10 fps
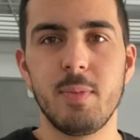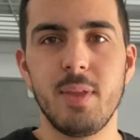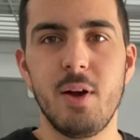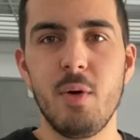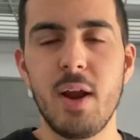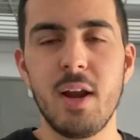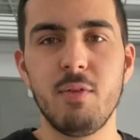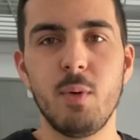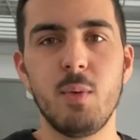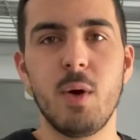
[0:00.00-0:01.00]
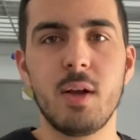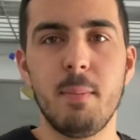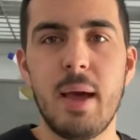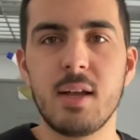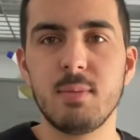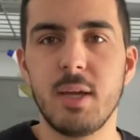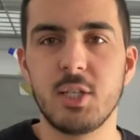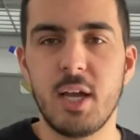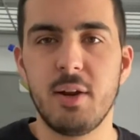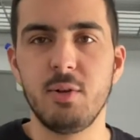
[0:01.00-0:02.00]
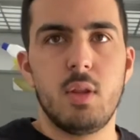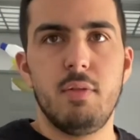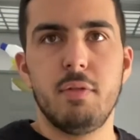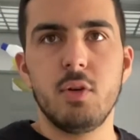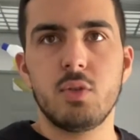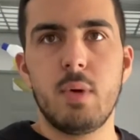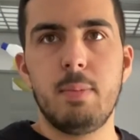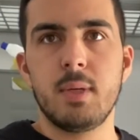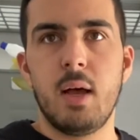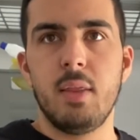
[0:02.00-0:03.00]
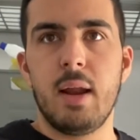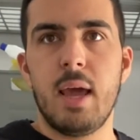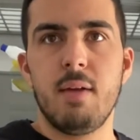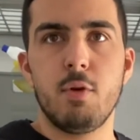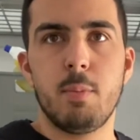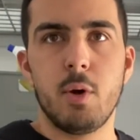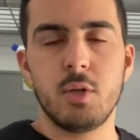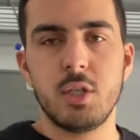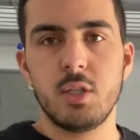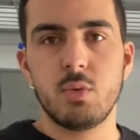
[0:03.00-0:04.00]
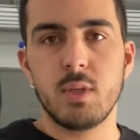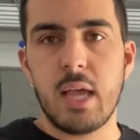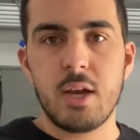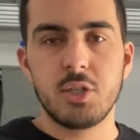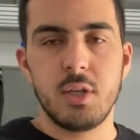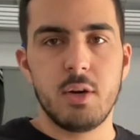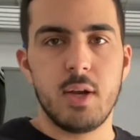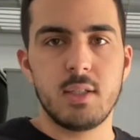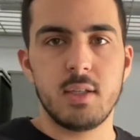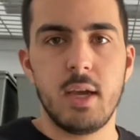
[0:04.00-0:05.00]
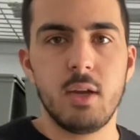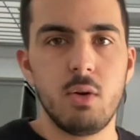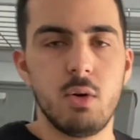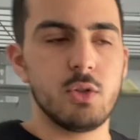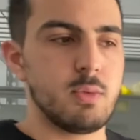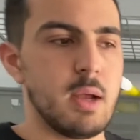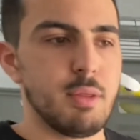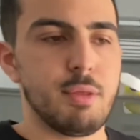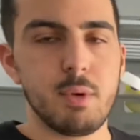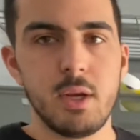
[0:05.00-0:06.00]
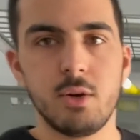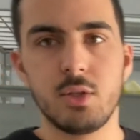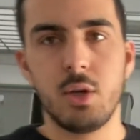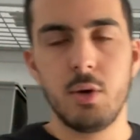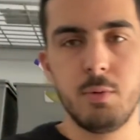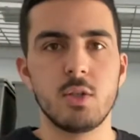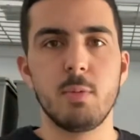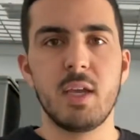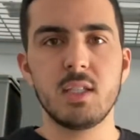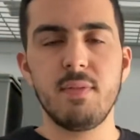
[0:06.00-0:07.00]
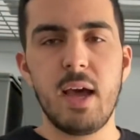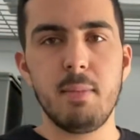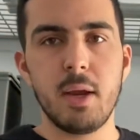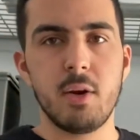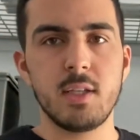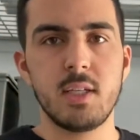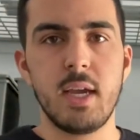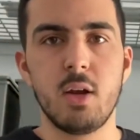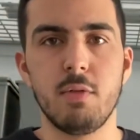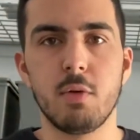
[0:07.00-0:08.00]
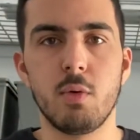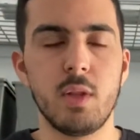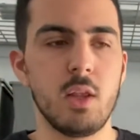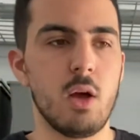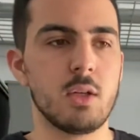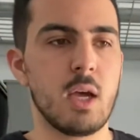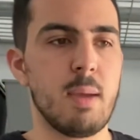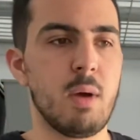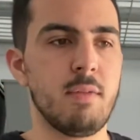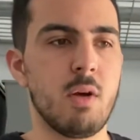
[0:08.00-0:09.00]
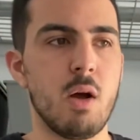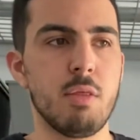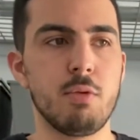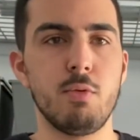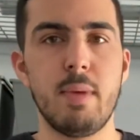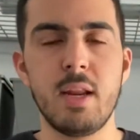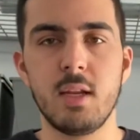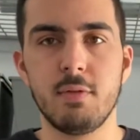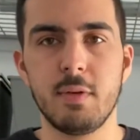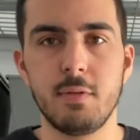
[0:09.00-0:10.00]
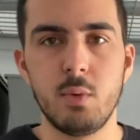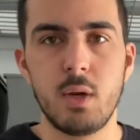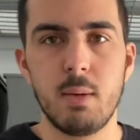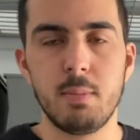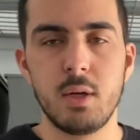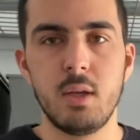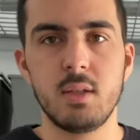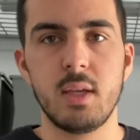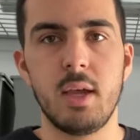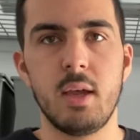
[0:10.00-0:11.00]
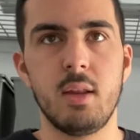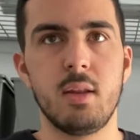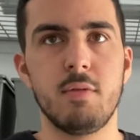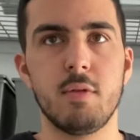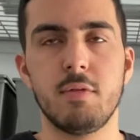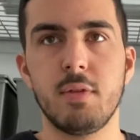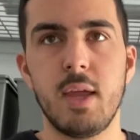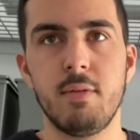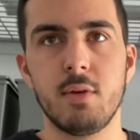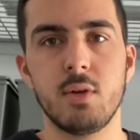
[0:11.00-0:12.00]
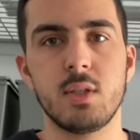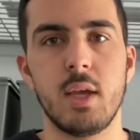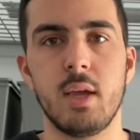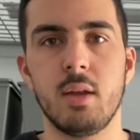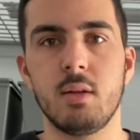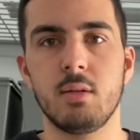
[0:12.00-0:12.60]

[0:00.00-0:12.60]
Alright everyone, welcome back to my channel. The first reptile that I ever purchased was actually a Crested Gecko. It was around 3 years ago. So because I've had my Crested Gecko for a really long time, I've gone through many different food companies and different flavors and